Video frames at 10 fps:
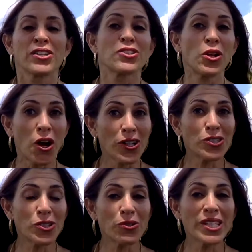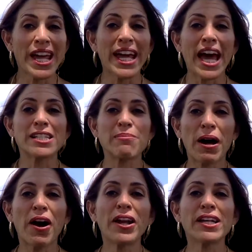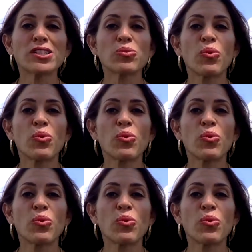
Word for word: so long as you don't take antibiotics